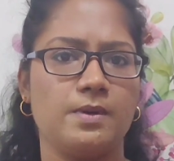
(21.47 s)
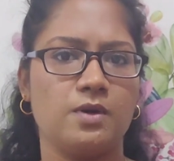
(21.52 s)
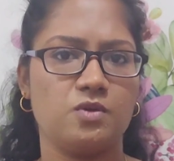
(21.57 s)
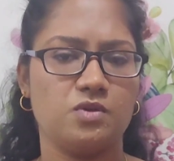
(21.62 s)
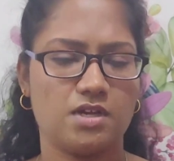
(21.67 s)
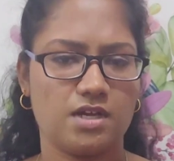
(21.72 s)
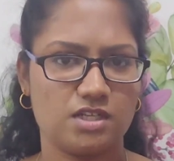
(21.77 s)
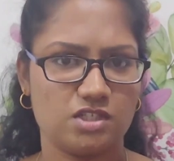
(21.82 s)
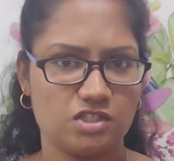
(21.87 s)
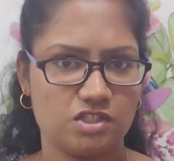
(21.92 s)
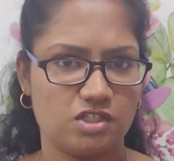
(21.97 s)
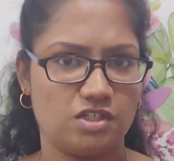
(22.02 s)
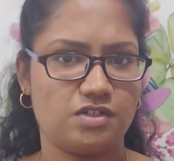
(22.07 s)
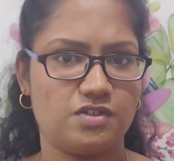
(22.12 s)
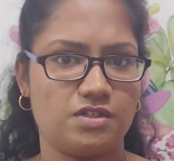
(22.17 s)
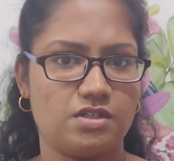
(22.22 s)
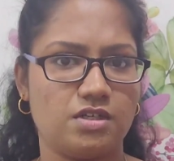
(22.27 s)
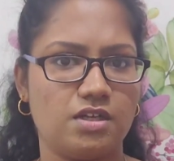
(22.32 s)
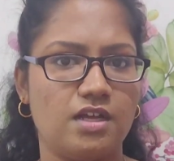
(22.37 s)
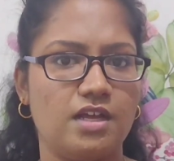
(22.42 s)
about our
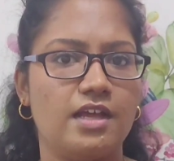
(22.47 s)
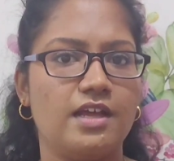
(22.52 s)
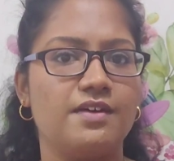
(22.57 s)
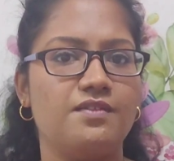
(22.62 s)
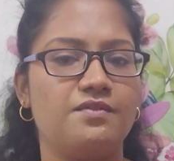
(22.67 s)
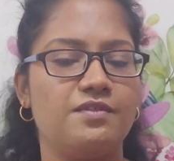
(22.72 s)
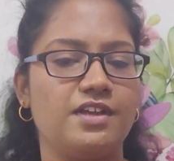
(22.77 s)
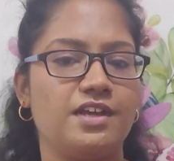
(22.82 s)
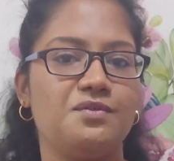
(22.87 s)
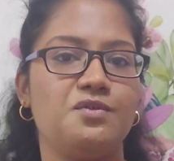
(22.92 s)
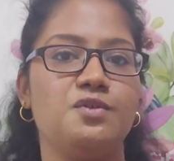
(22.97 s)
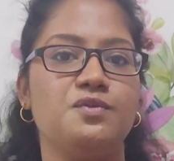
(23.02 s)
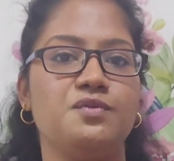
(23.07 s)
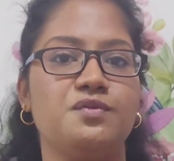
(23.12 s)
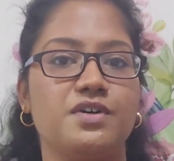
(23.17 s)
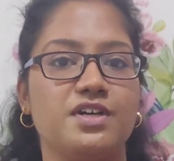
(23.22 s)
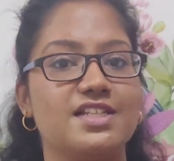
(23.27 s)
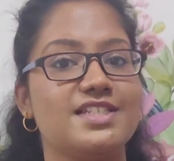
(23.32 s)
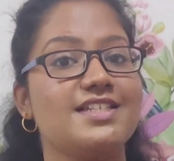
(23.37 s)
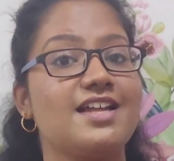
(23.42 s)
children, we have to
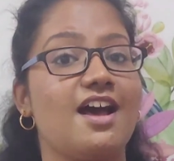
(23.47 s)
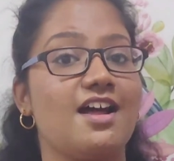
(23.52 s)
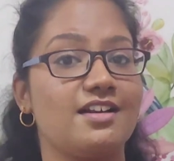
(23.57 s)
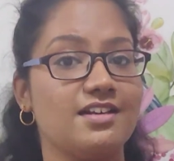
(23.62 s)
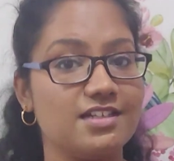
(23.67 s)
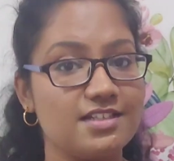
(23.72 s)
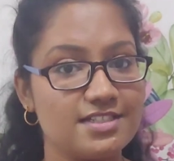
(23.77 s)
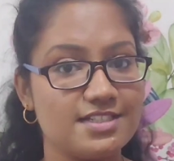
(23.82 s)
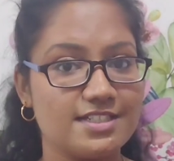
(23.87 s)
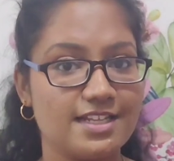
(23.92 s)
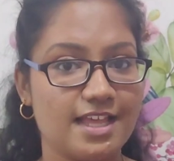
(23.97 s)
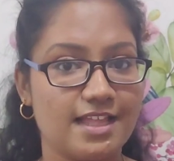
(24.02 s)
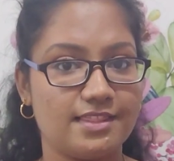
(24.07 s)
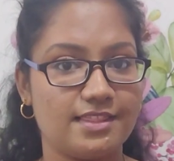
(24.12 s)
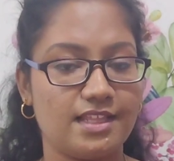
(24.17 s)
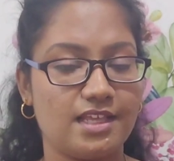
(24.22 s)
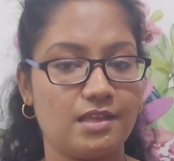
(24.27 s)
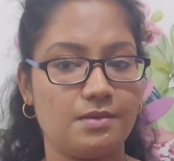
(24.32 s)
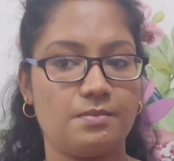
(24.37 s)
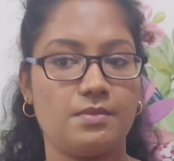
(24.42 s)
first
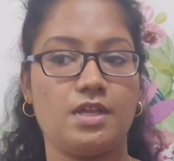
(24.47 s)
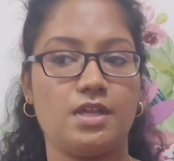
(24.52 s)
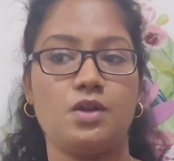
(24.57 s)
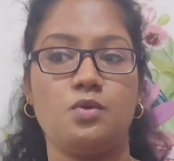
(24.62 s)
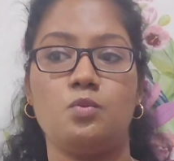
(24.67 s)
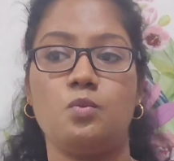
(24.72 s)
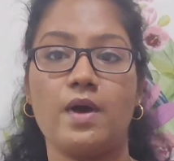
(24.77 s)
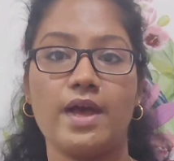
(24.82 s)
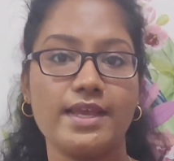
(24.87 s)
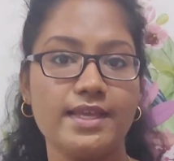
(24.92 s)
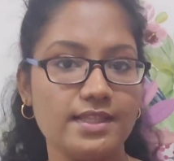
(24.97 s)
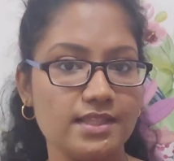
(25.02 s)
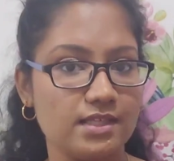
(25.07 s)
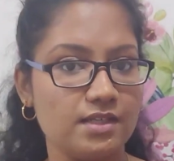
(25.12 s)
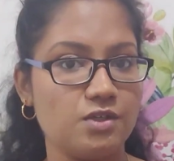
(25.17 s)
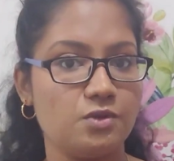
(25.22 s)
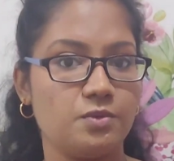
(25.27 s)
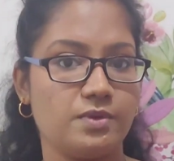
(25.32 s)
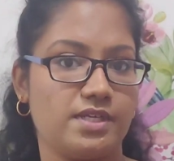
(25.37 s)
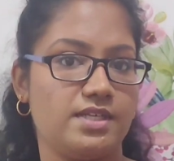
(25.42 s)
understand them and why
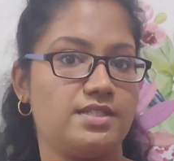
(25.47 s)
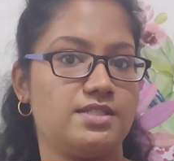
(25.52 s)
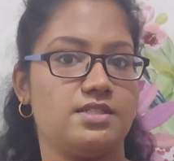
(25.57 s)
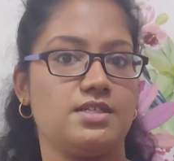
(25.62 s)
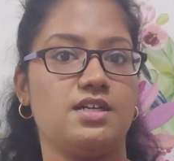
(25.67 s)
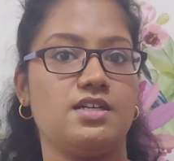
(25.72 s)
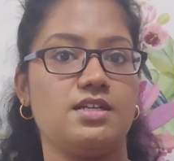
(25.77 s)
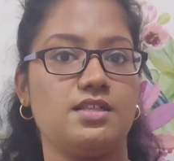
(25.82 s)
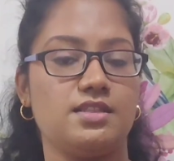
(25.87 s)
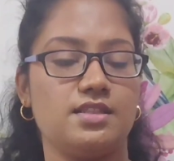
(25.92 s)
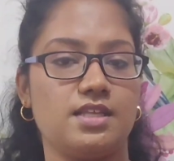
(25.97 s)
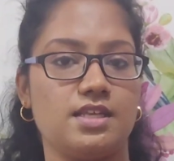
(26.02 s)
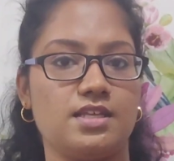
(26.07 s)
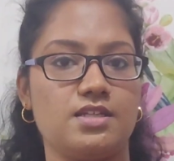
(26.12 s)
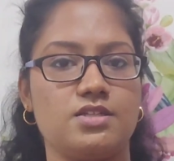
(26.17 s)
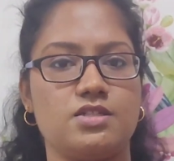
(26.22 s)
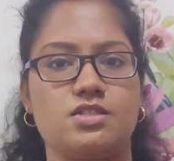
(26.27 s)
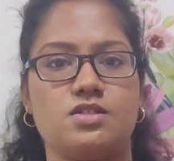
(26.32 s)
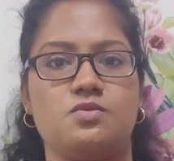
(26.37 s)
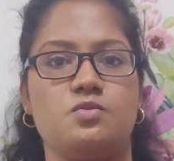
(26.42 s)
they're doing certain
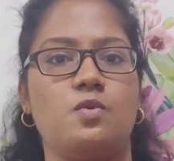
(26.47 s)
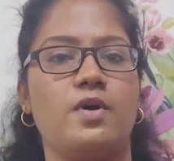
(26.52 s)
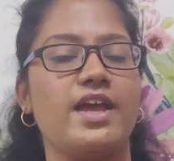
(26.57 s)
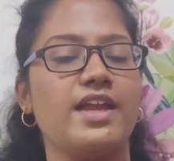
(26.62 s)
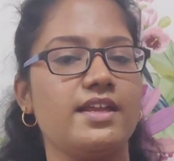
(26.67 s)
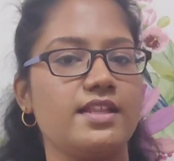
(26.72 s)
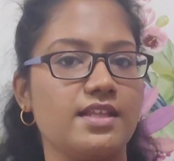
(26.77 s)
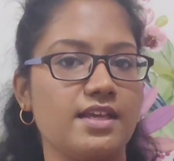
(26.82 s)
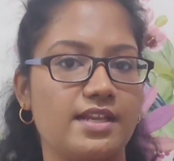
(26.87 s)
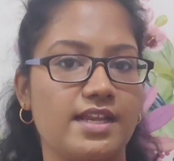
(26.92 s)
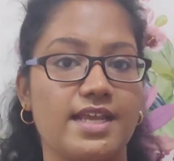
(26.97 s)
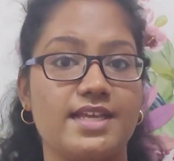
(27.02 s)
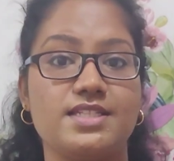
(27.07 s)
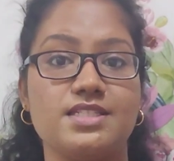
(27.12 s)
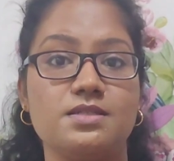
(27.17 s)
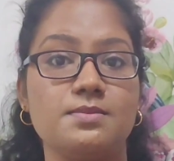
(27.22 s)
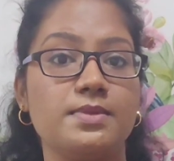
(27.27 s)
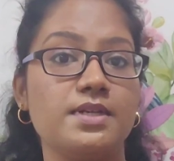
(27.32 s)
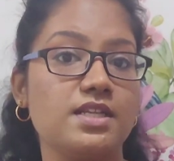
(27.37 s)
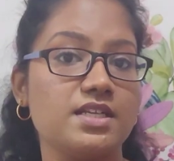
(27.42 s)
things and why they're
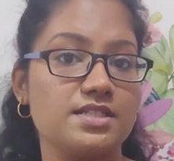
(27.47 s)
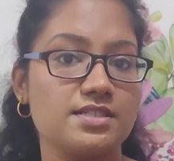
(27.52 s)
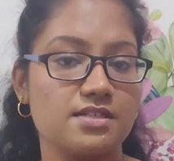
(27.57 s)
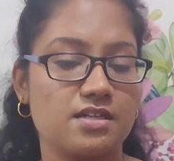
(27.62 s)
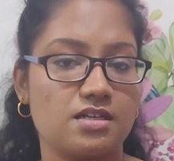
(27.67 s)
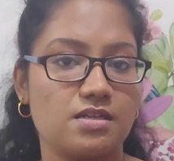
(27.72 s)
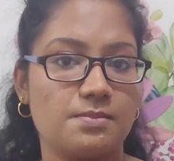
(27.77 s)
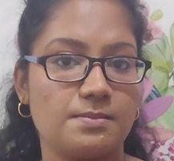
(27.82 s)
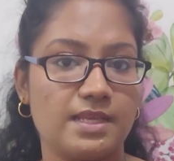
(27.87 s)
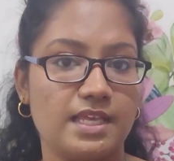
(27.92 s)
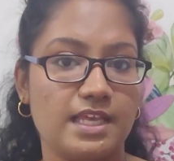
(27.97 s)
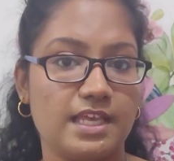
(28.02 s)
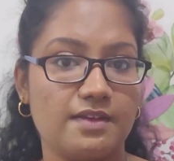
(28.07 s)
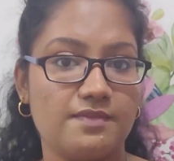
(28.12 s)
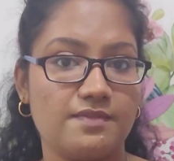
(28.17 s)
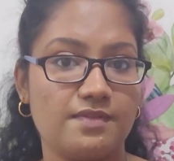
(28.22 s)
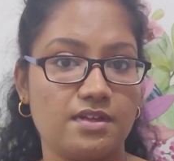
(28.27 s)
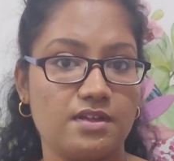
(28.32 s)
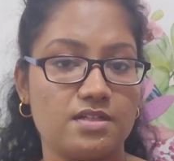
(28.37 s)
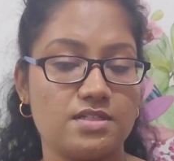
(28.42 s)
exhibiting certain
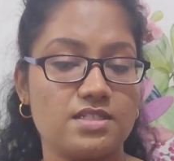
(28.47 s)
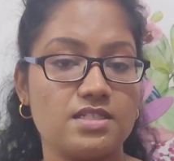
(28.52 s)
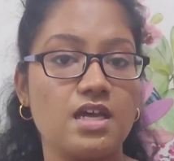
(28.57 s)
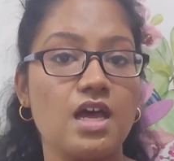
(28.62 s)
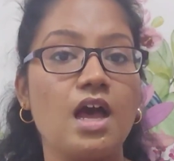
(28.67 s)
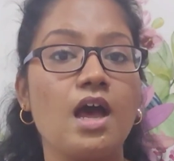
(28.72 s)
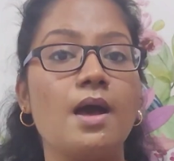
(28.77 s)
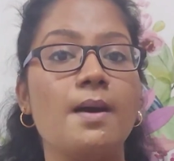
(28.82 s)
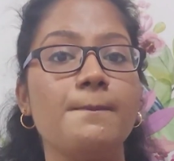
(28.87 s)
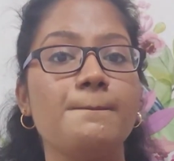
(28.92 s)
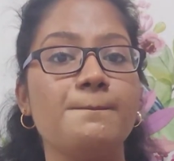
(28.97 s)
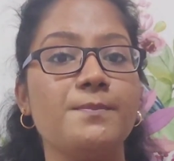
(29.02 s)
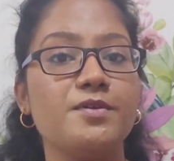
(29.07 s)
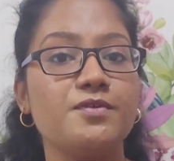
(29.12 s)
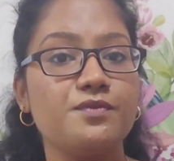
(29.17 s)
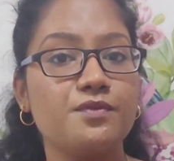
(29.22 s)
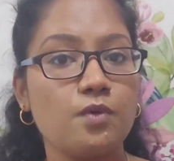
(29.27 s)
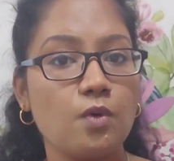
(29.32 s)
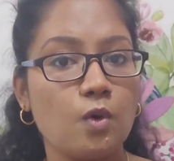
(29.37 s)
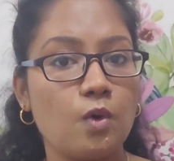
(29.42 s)
behaviors
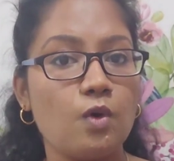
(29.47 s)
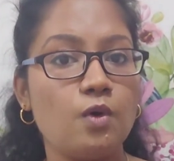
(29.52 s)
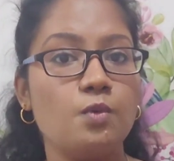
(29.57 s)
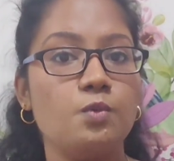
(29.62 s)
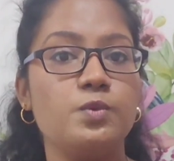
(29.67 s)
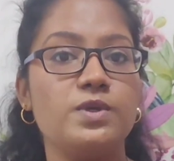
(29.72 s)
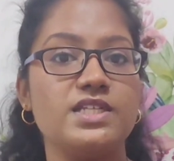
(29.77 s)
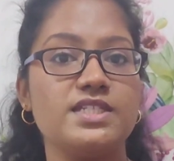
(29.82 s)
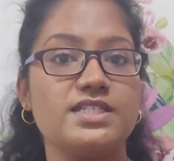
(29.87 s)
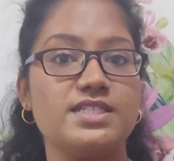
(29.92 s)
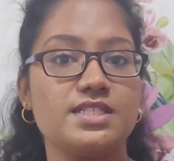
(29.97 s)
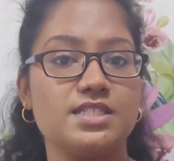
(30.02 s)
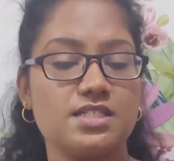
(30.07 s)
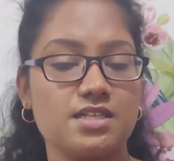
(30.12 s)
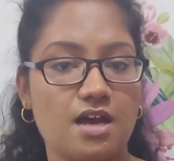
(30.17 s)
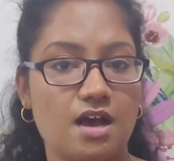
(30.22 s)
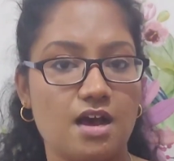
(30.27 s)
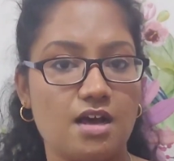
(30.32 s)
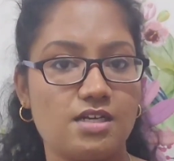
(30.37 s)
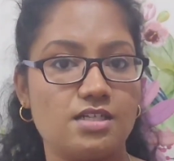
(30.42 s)
before we
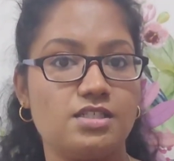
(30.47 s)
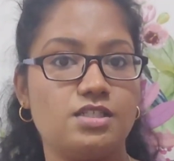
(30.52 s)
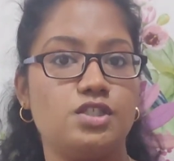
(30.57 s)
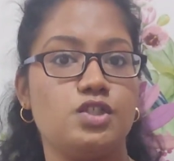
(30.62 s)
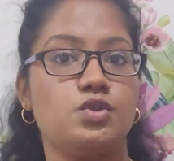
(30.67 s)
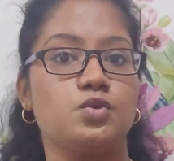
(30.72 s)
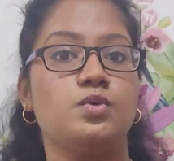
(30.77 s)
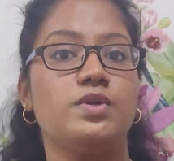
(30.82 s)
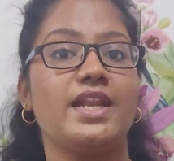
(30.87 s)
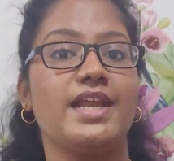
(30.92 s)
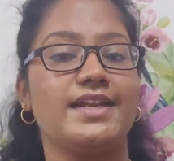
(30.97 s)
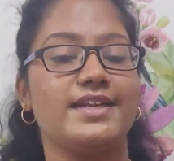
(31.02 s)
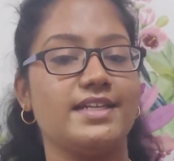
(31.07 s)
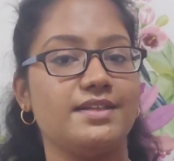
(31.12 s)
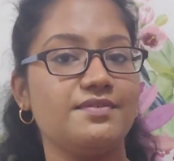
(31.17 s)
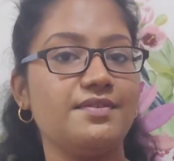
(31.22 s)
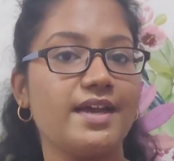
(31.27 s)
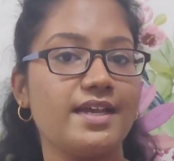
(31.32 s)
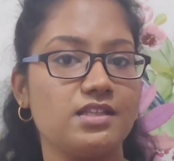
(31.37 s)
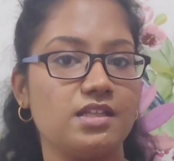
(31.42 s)
start to
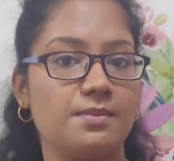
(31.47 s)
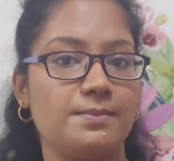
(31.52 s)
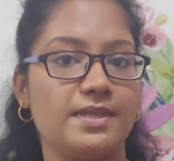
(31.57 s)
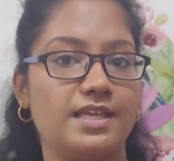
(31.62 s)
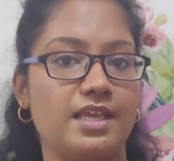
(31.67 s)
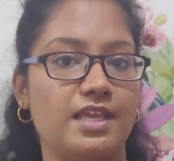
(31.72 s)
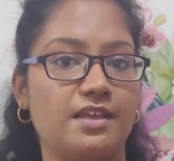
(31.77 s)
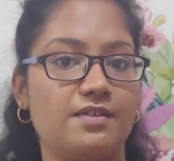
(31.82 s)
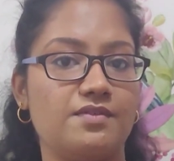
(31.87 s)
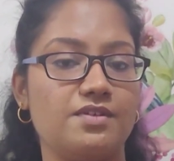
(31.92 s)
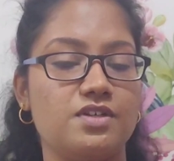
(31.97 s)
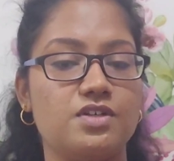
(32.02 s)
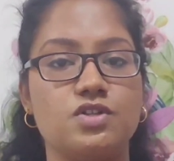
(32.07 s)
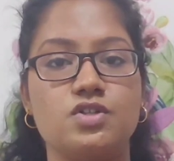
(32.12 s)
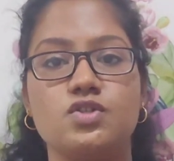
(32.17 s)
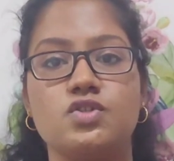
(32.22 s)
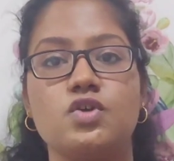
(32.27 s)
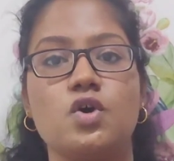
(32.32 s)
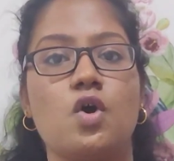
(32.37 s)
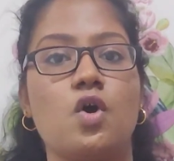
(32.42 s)
rectify their
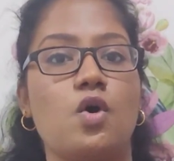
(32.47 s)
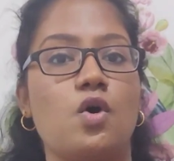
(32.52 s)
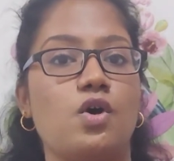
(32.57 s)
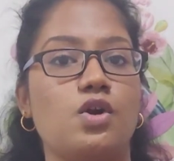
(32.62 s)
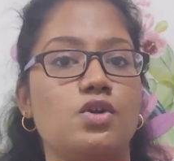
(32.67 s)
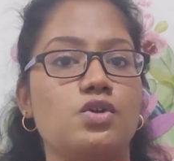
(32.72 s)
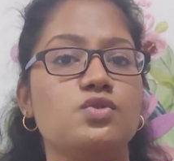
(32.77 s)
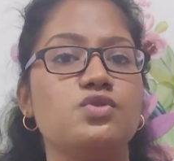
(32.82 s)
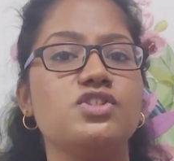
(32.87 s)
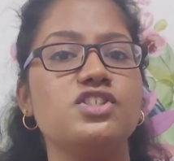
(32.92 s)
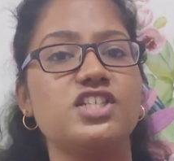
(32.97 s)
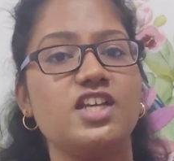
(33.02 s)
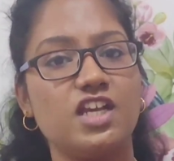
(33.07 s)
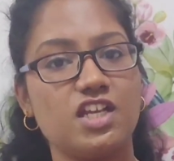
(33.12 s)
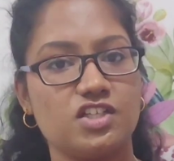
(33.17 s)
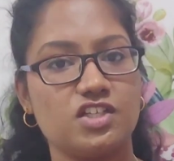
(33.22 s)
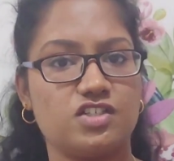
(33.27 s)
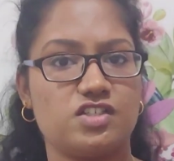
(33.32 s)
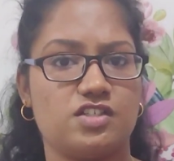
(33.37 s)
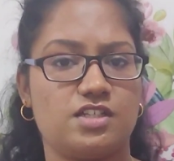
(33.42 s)
behaviors or to
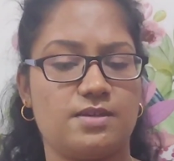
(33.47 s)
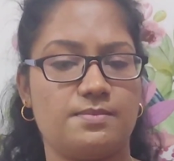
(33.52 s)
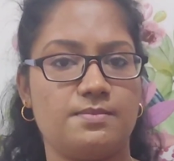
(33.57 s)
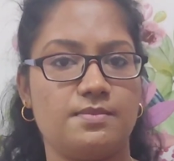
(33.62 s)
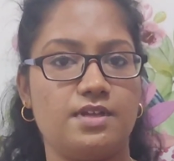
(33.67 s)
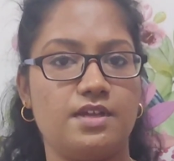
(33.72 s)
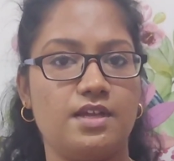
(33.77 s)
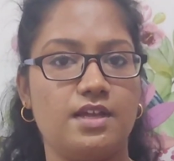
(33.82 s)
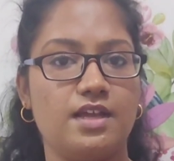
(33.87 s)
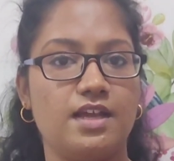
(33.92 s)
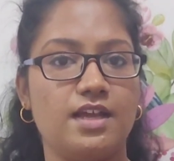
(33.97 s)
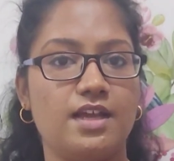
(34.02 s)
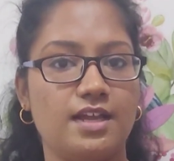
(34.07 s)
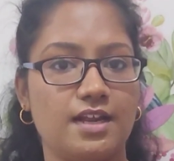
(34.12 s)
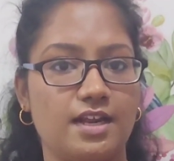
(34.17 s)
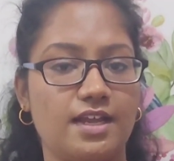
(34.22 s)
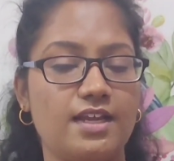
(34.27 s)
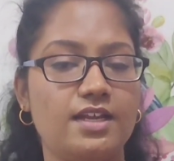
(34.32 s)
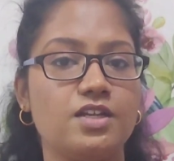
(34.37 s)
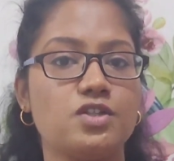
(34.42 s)
change them,
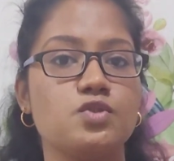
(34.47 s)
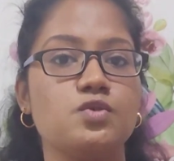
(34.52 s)
right?